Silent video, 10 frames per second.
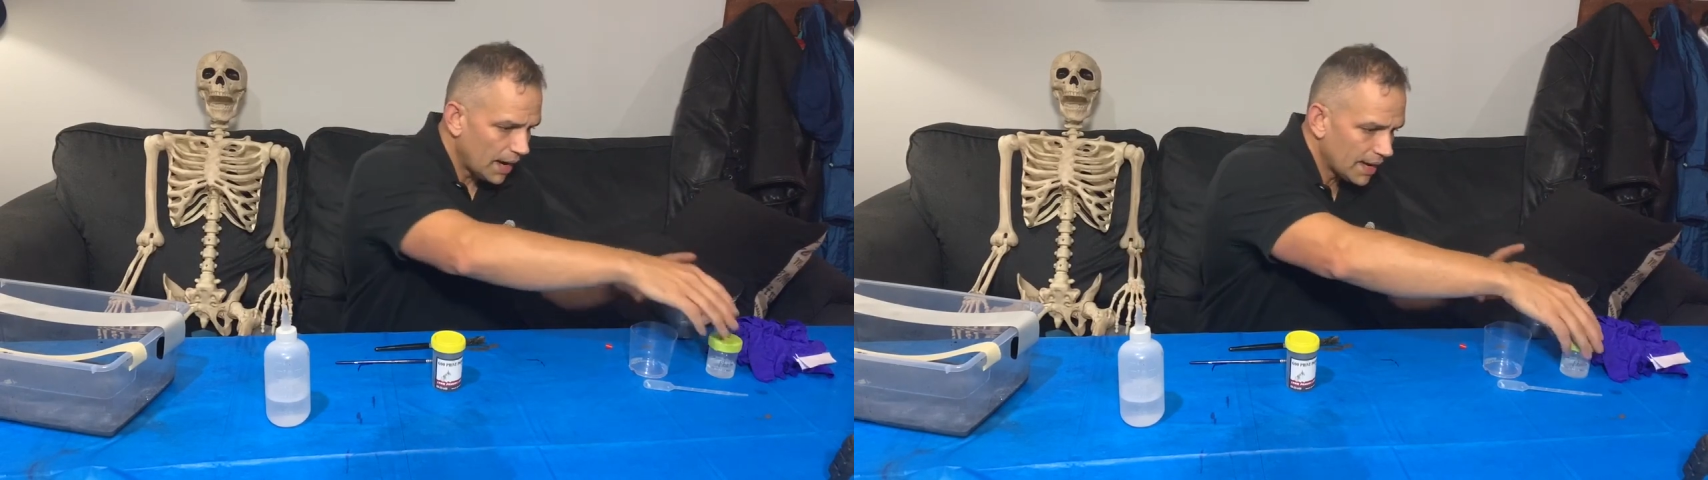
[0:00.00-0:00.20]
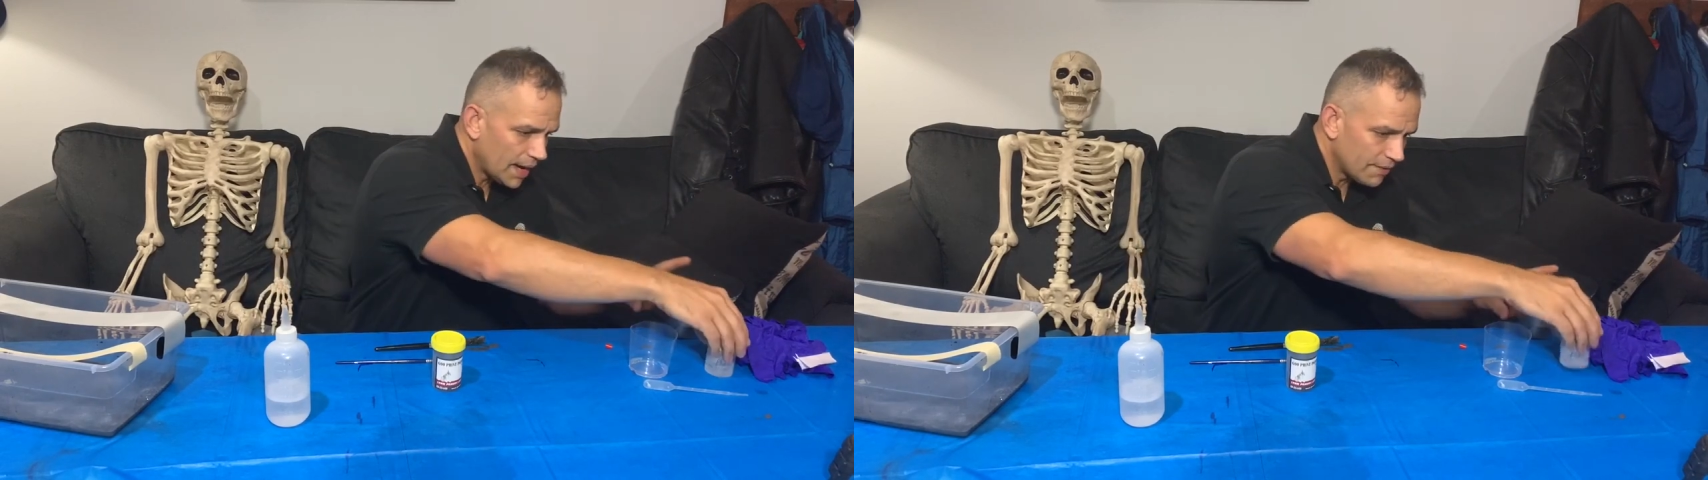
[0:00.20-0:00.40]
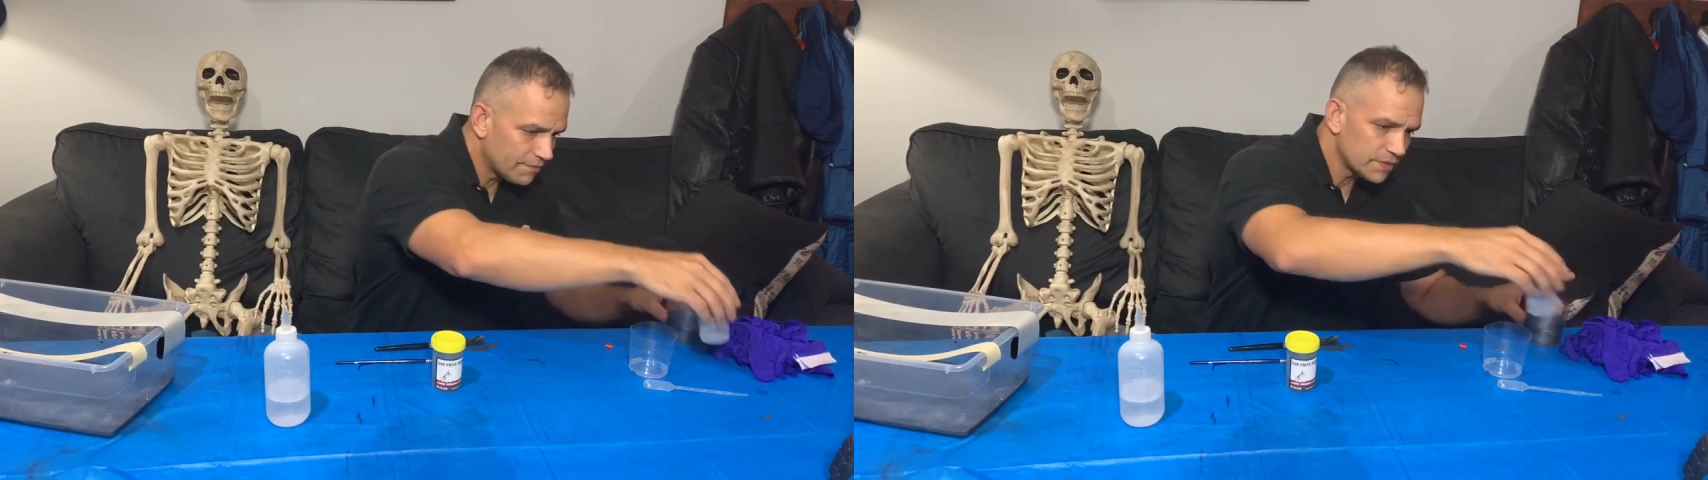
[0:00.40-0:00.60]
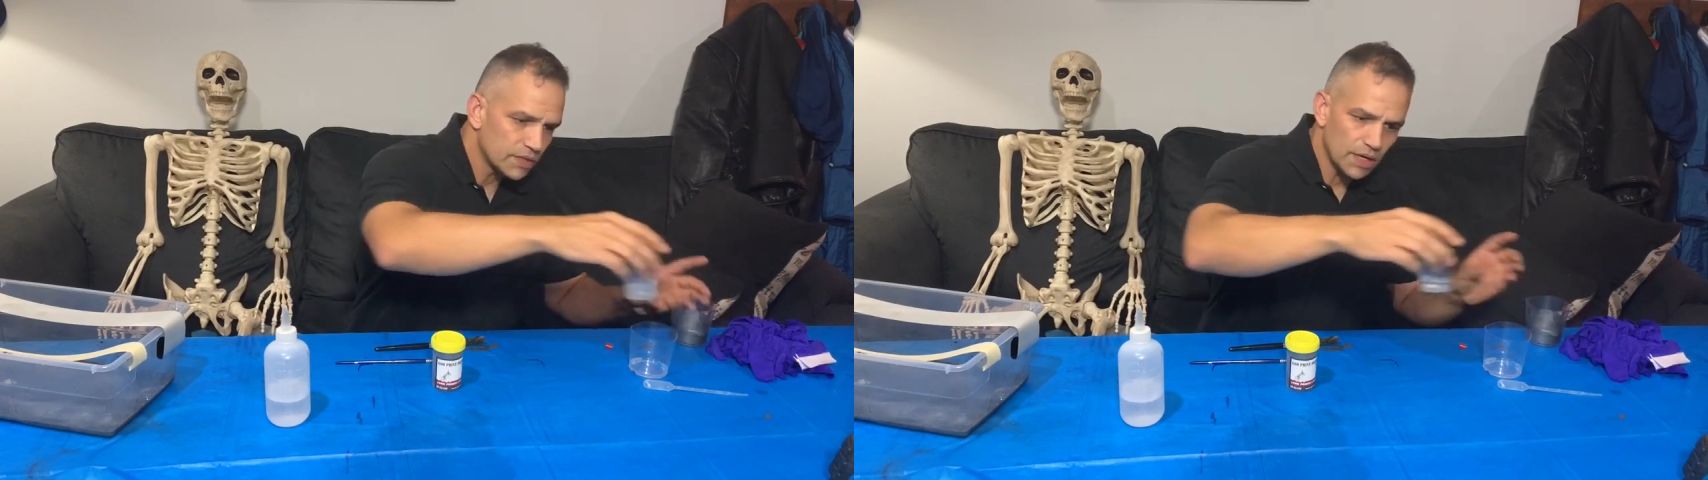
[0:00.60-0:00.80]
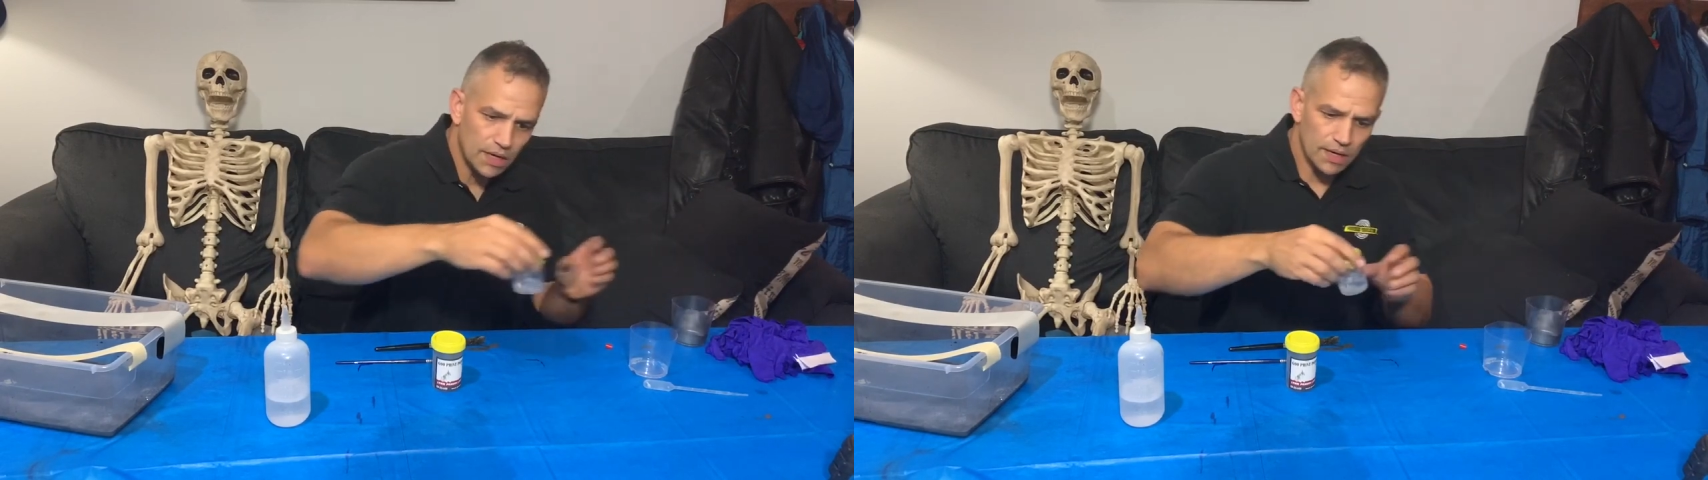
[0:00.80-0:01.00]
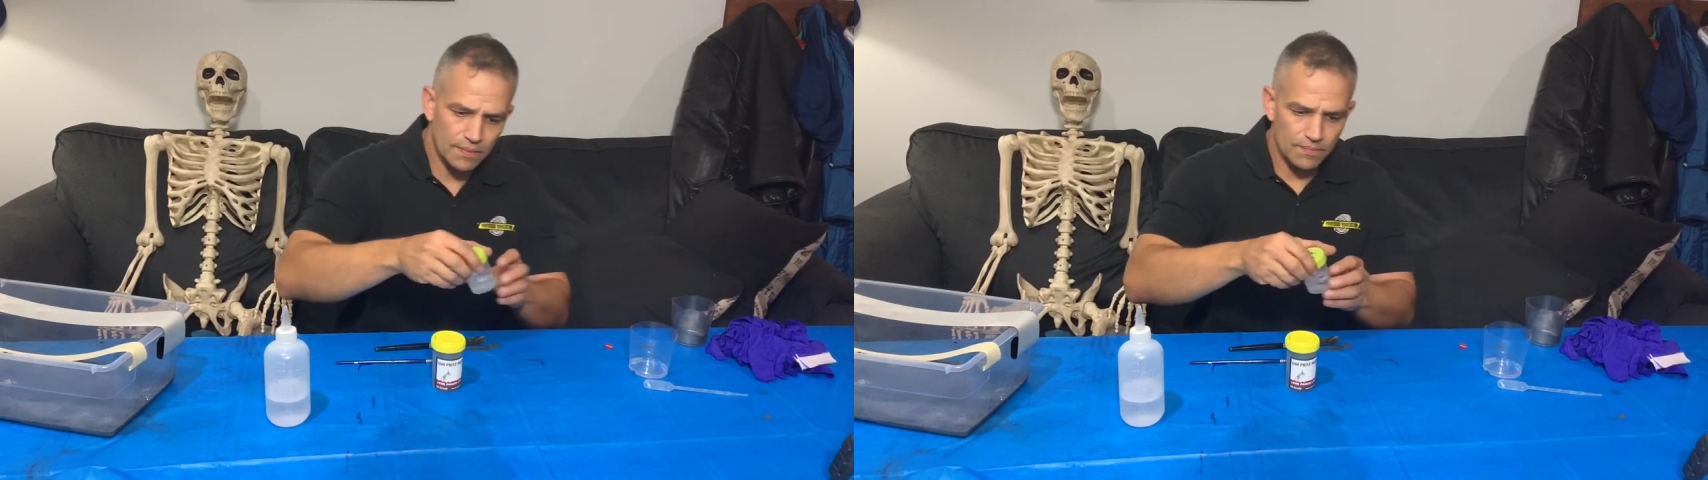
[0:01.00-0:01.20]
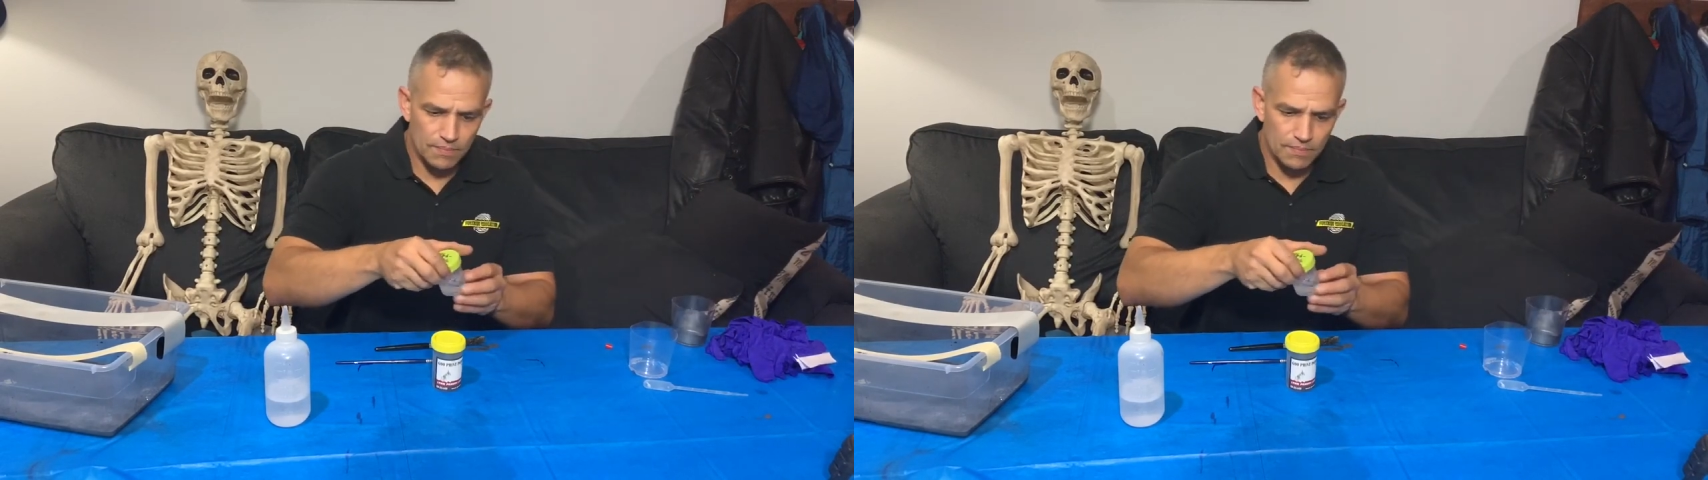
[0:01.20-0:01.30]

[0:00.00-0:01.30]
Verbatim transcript: I have uh,